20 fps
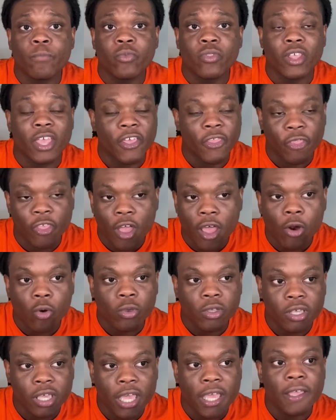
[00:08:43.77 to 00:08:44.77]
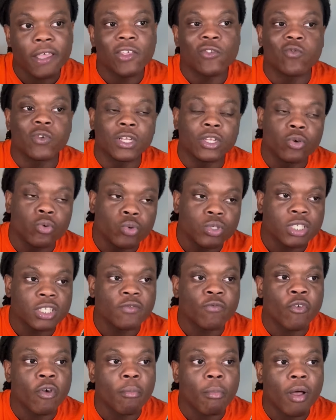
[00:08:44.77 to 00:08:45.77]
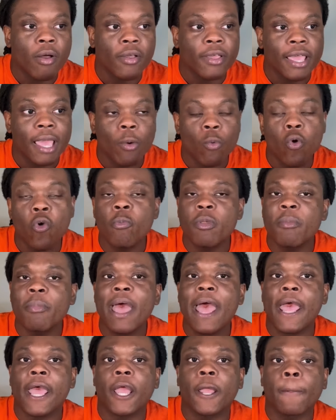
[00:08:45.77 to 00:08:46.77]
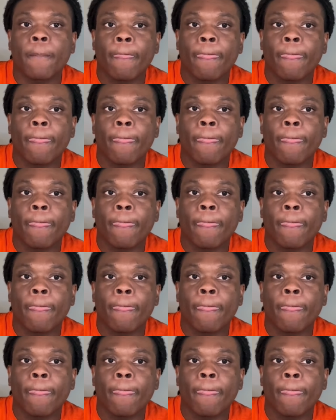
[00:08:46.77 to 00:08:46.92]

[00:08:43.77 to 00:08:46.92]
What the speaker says: They thought, okay, if we lose this football game, we'll be back.